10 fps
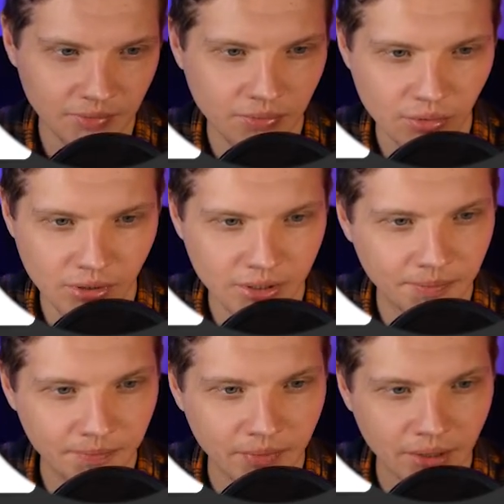4.
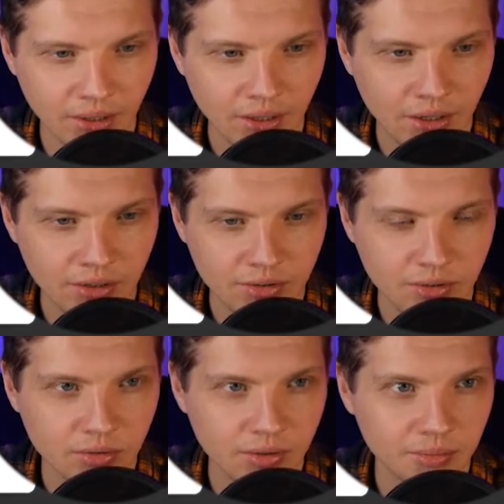
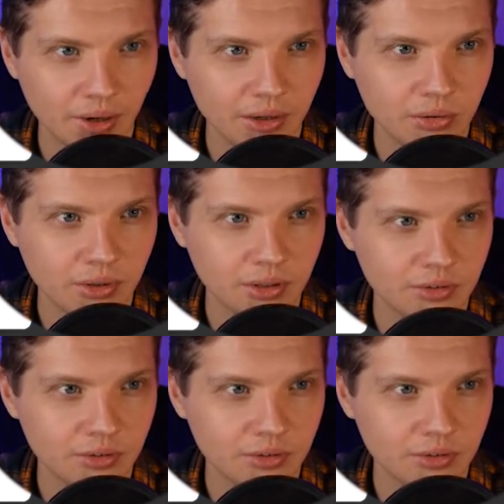So, and by going